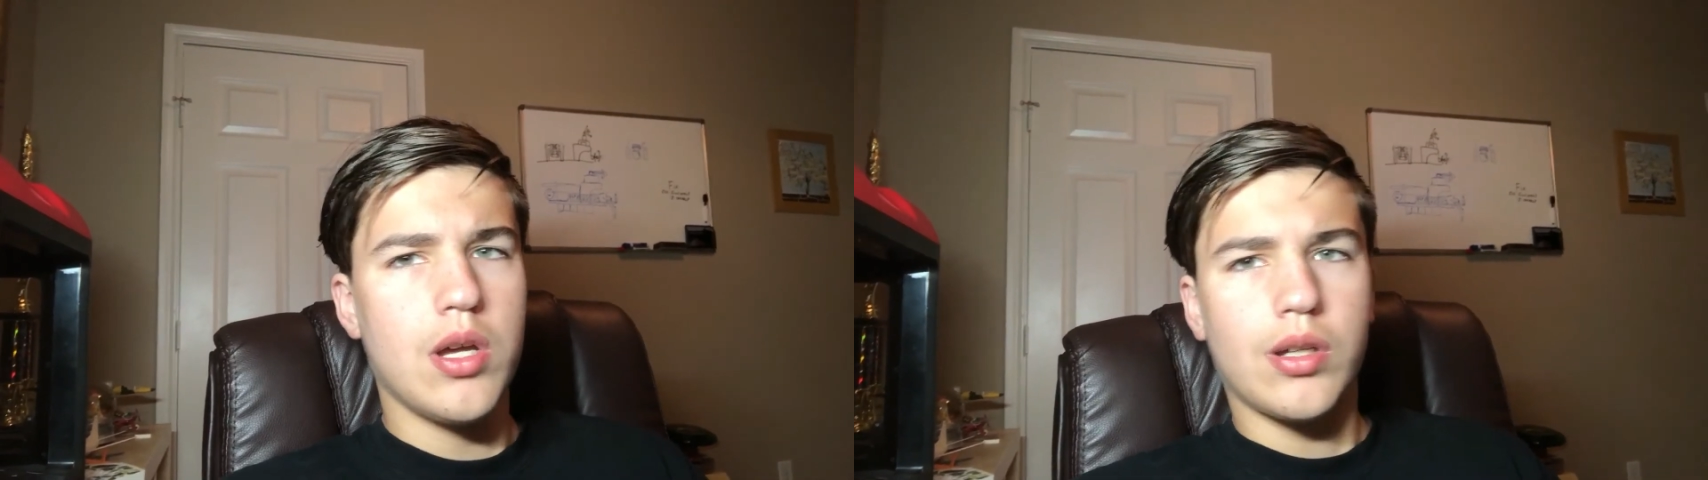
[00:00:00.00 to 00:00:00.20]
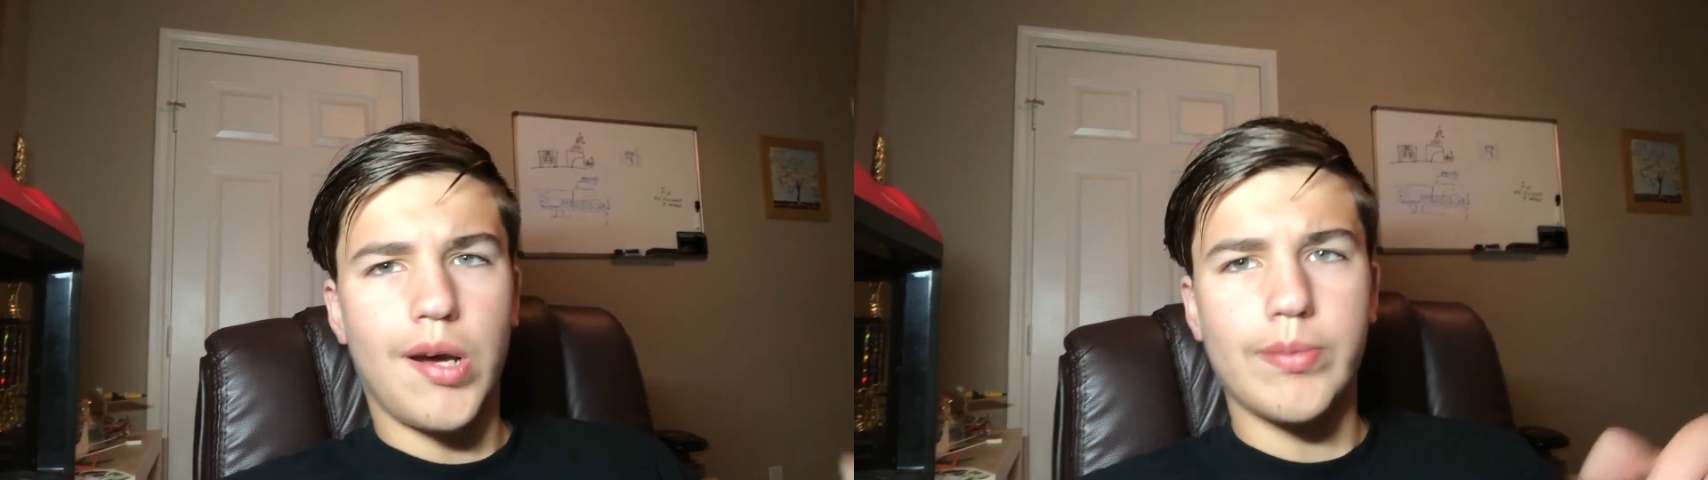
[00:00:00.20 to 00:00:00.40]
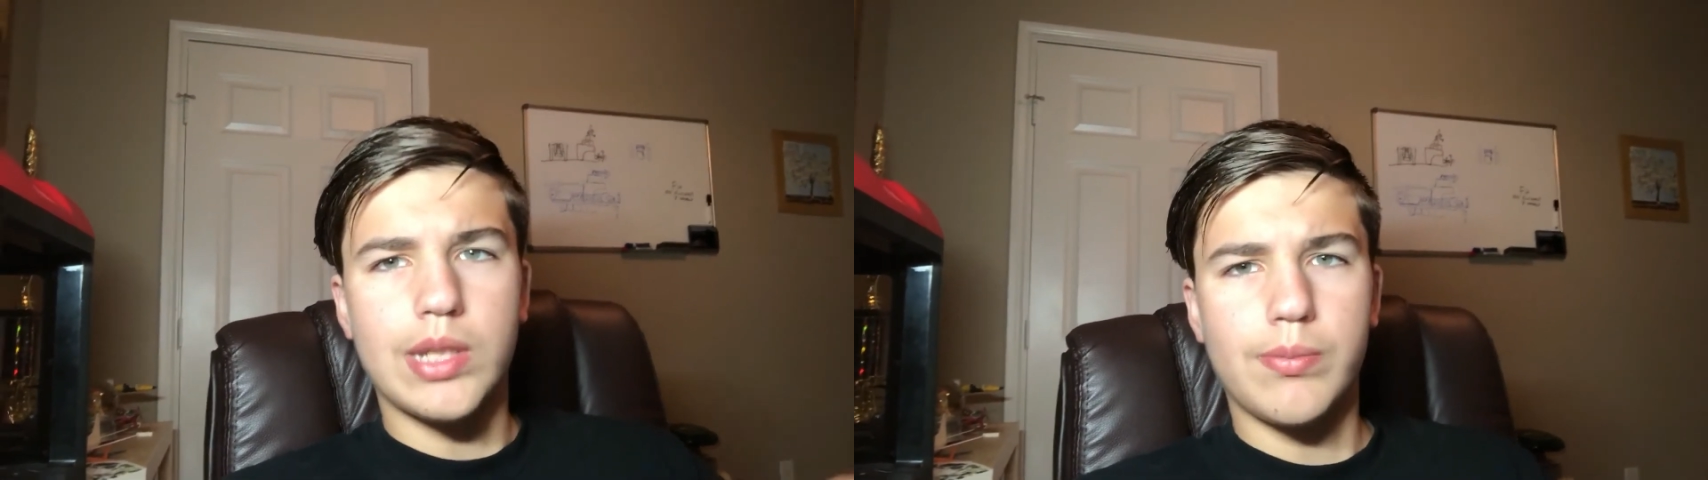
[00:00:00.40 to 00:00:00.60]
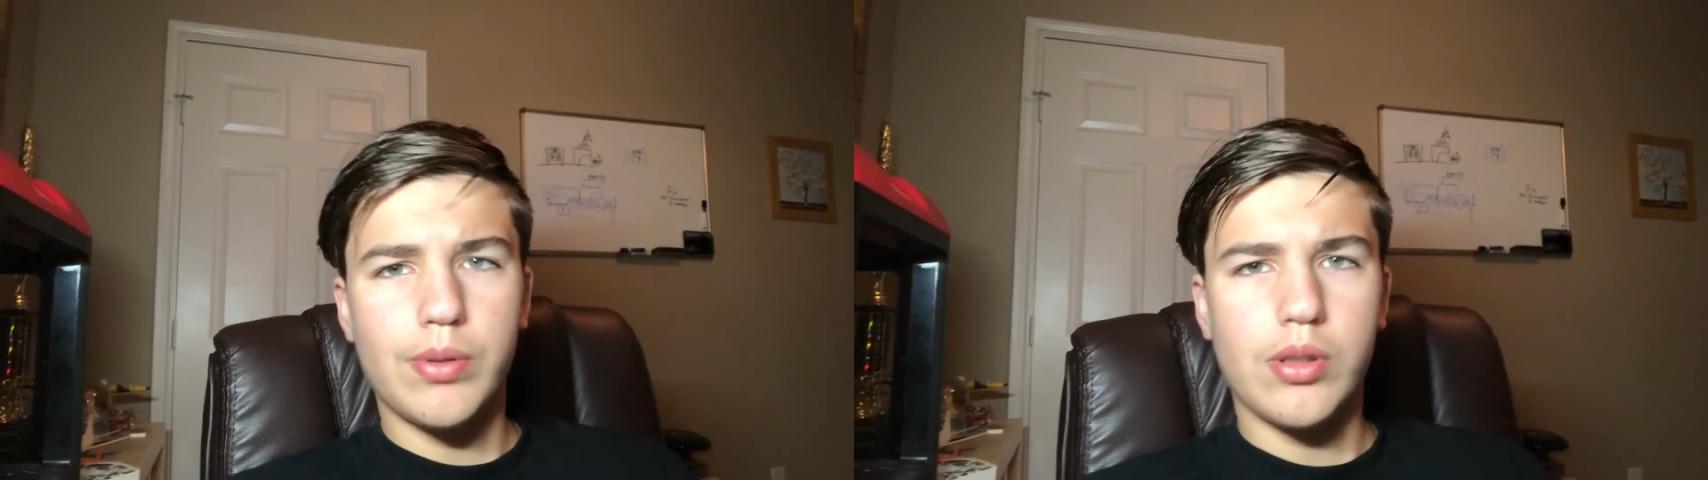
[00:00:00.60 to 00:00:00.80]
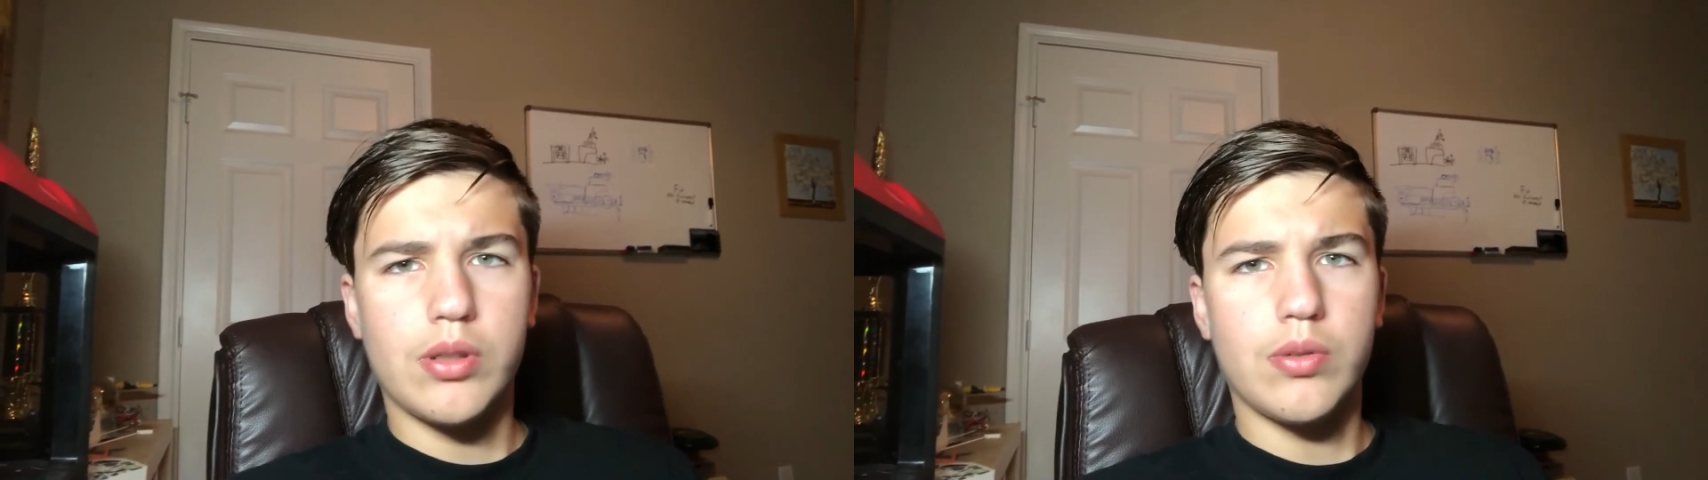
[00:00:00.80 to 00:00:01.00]
comment down
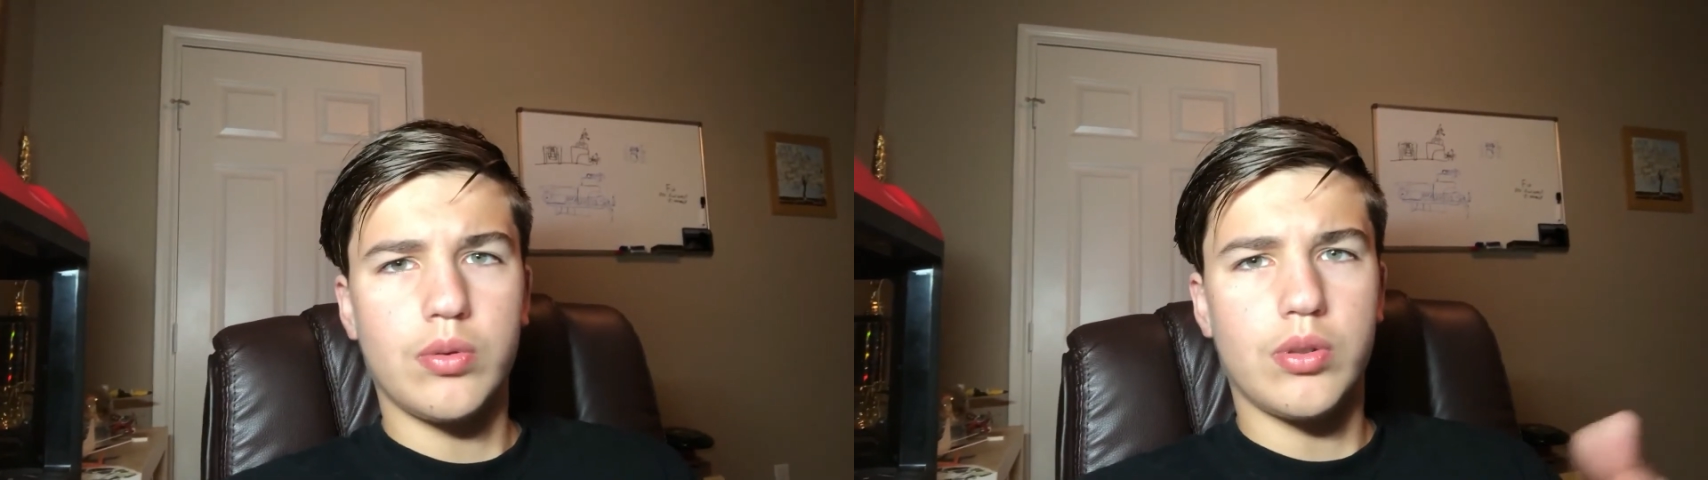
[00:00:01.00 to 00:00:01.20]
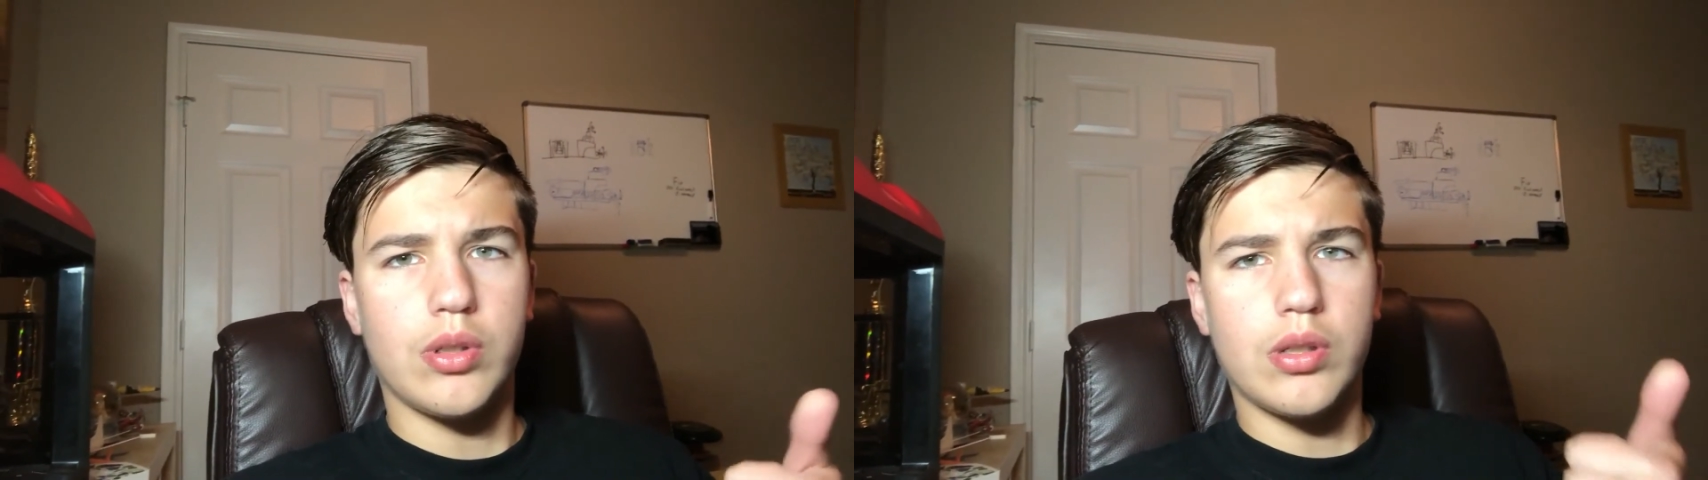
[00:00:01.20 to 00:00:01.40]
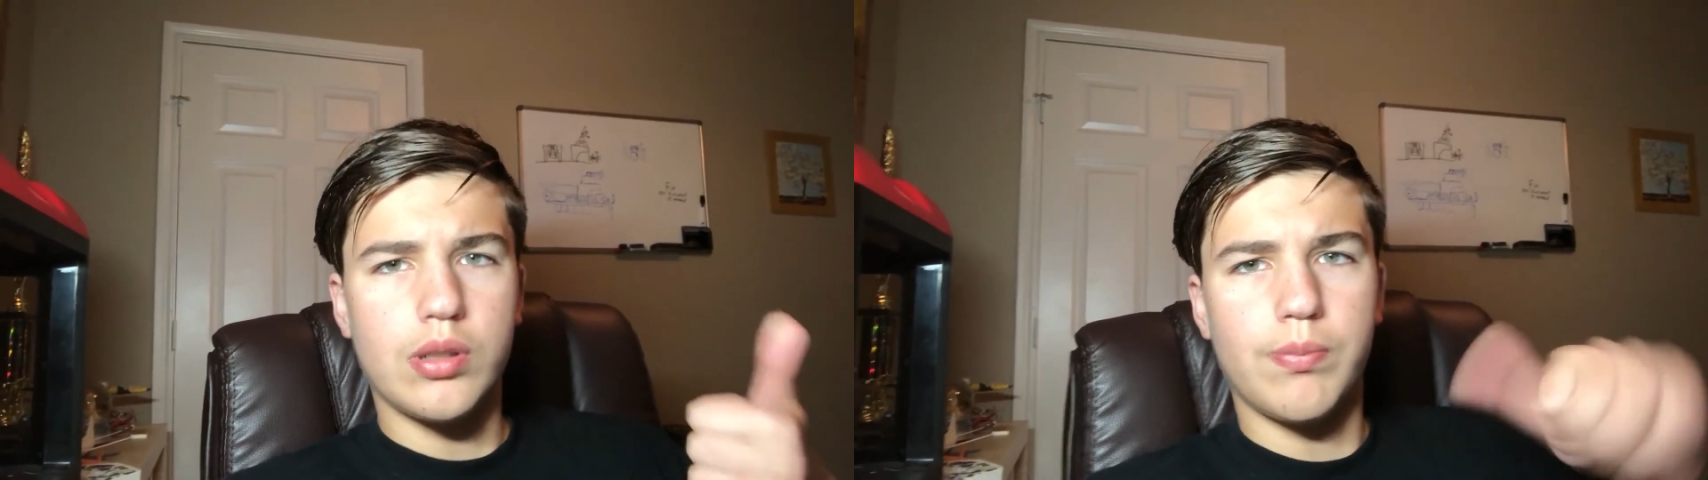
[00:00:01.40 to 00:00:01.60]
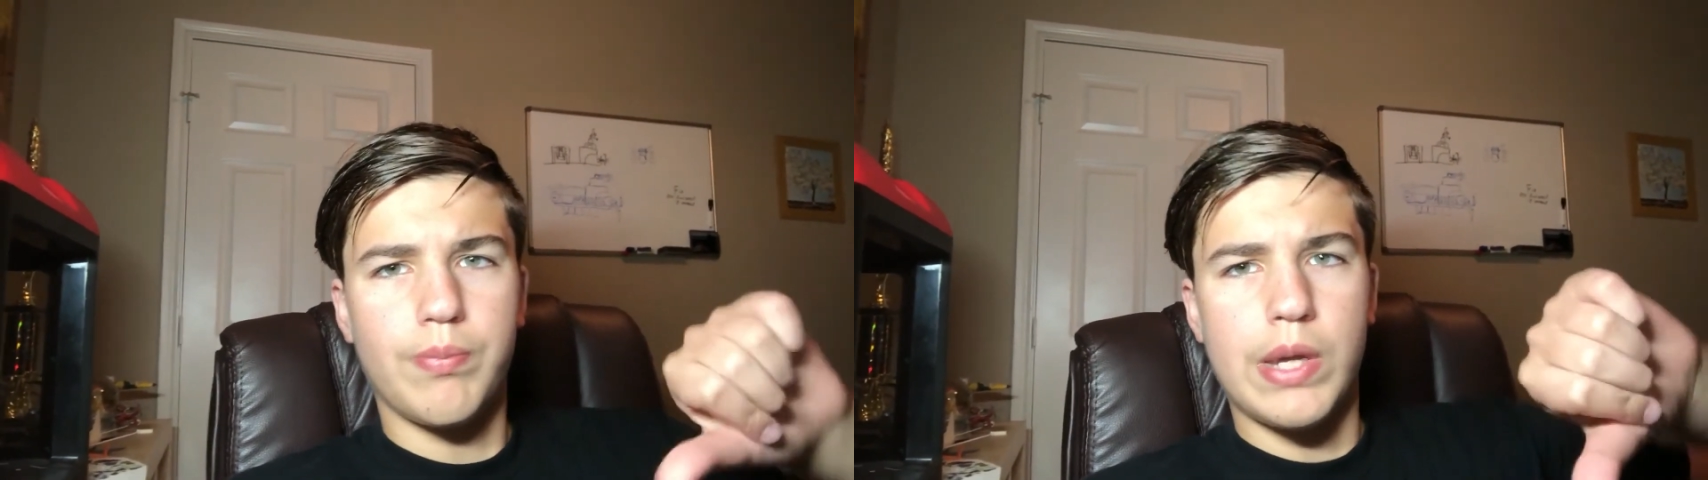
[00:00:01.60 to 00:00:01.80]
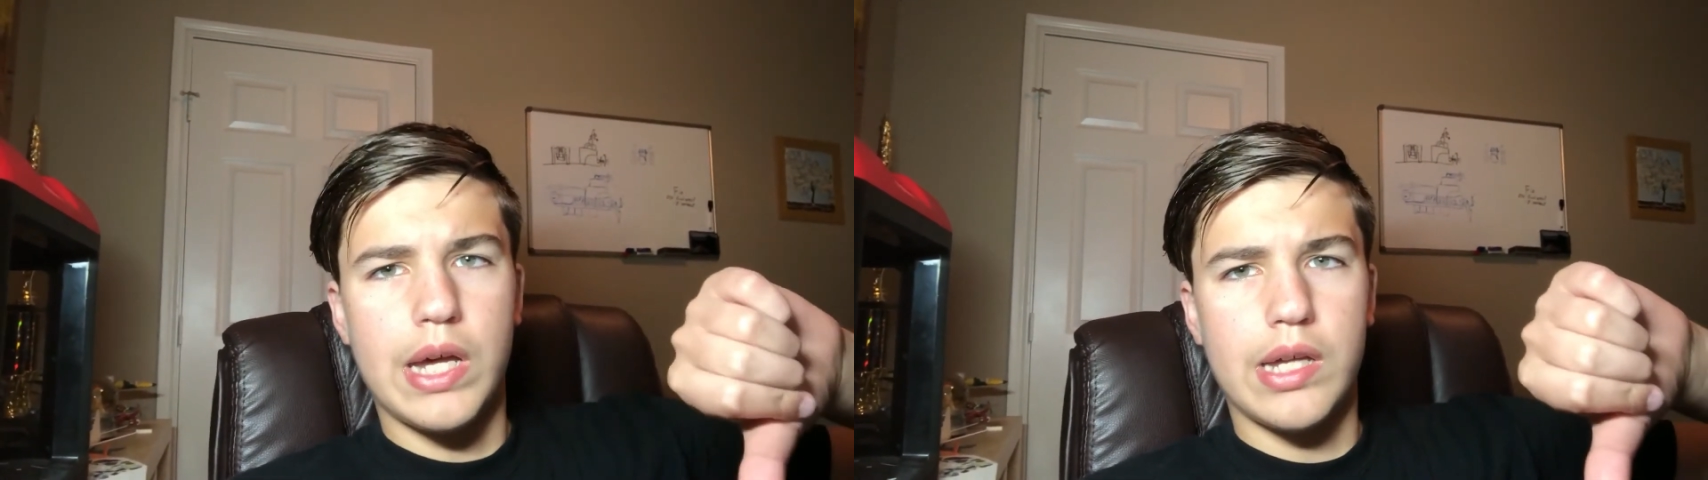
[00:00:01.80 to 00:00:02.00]
below, good,
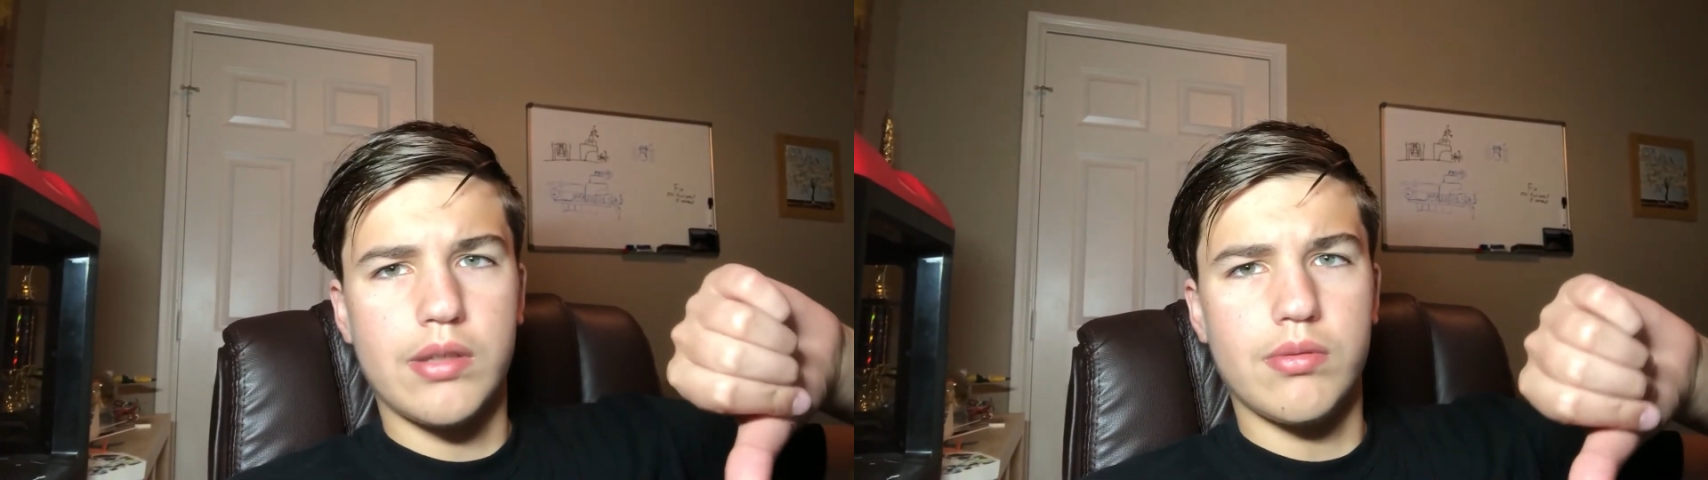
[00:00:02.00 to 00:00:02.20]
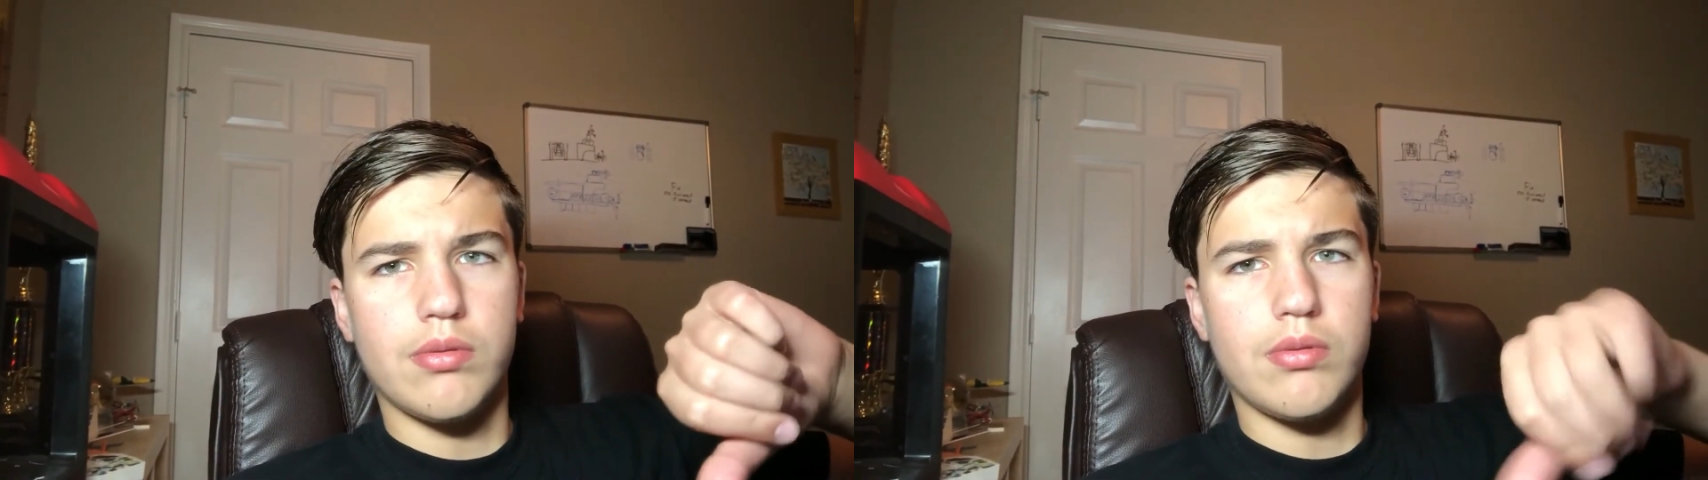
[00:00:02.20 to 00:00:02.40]
bad,